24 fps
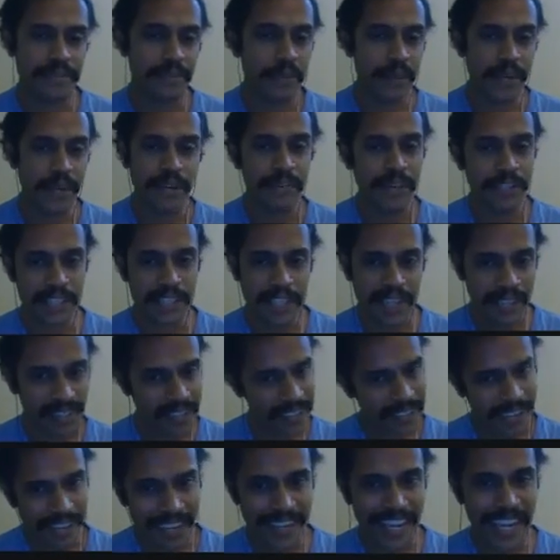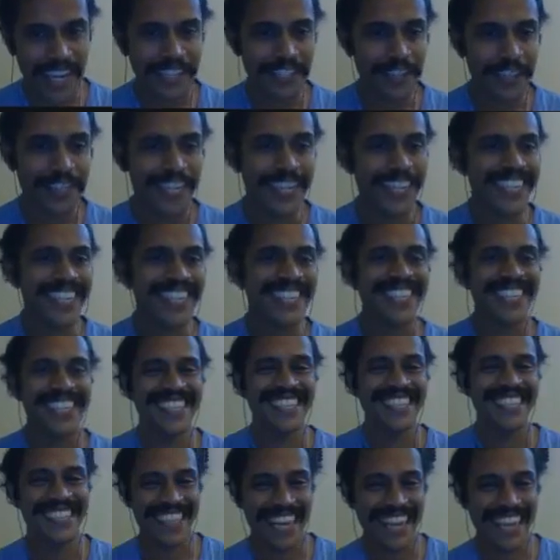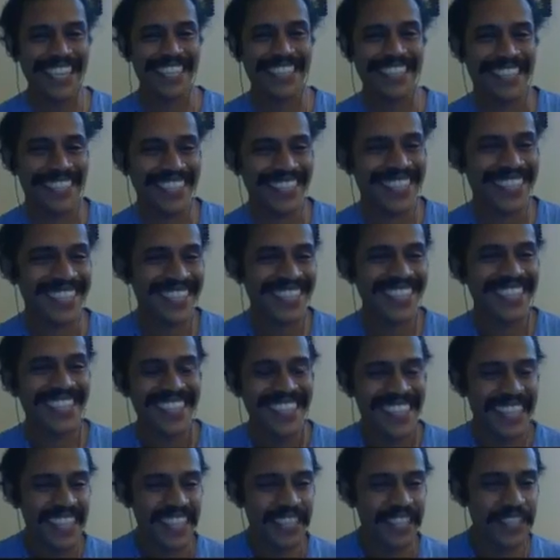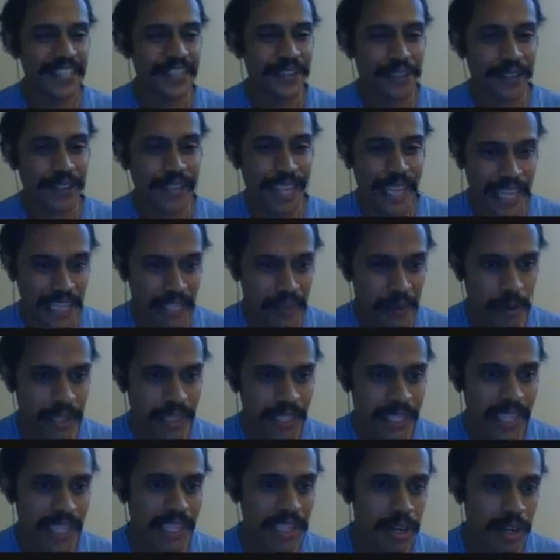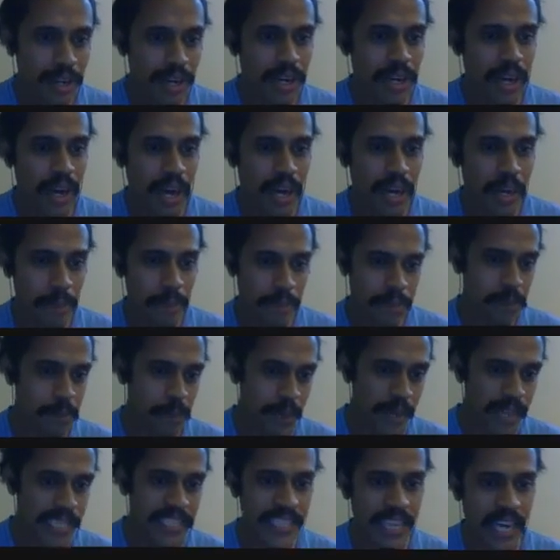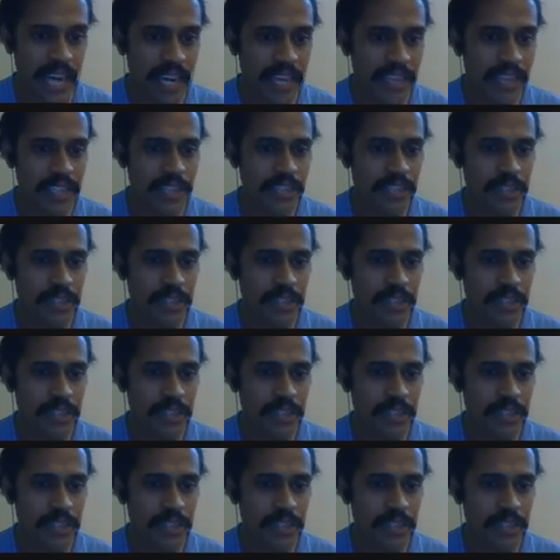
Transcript: Wonderful, sir. Congrats on that. Thanks. So the next question is on hip dysplasia.